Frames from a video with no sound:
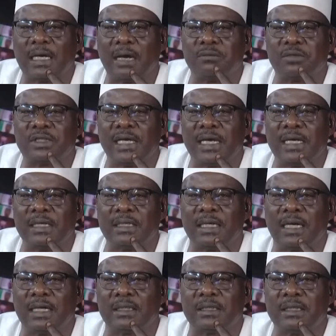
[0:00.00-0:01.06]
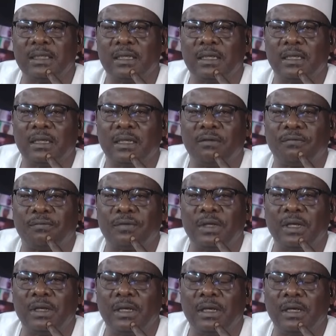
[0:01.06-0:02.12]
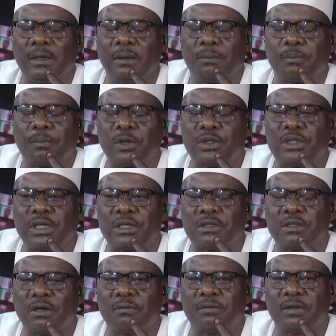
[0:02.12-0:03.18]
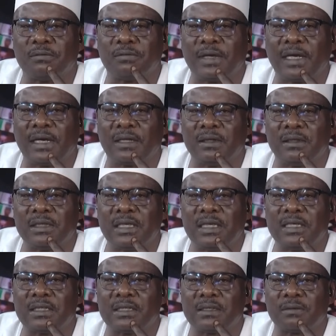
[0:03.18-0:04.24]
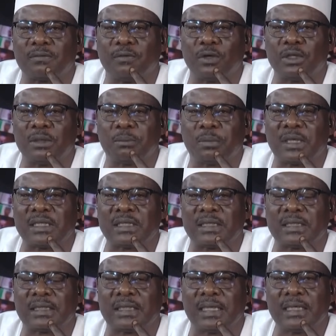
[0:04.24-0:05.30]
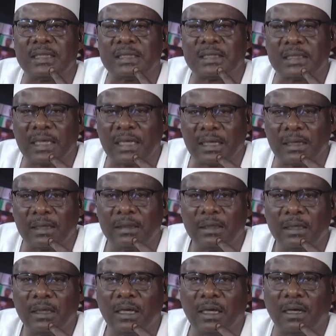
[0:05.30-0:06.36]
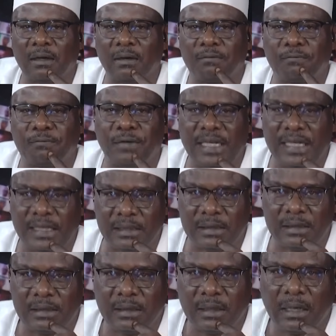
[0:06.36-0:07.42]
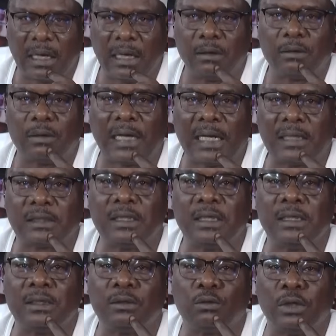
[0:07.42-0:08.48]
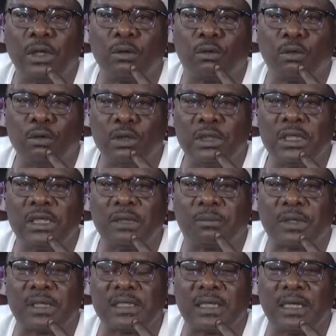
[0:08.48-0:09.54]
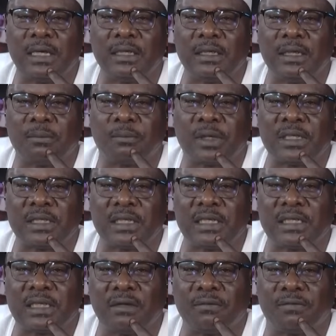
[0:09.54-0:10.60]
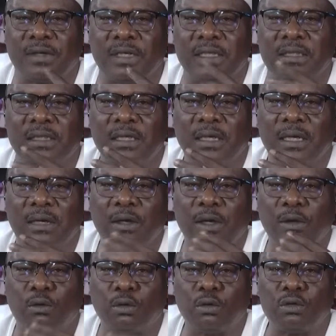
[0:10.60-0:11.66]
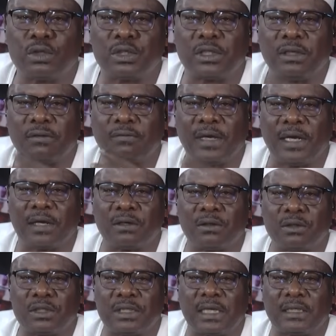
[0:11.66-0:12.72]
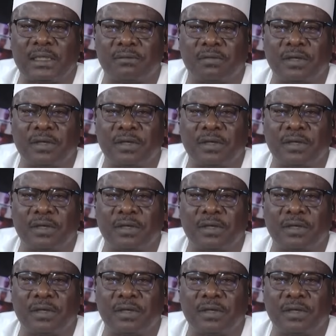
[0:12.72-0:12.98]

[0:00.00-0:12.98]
saying that the purchase of the vehicle is for the presidential fleet, and that including the presidential fleet includes the vehicles that the First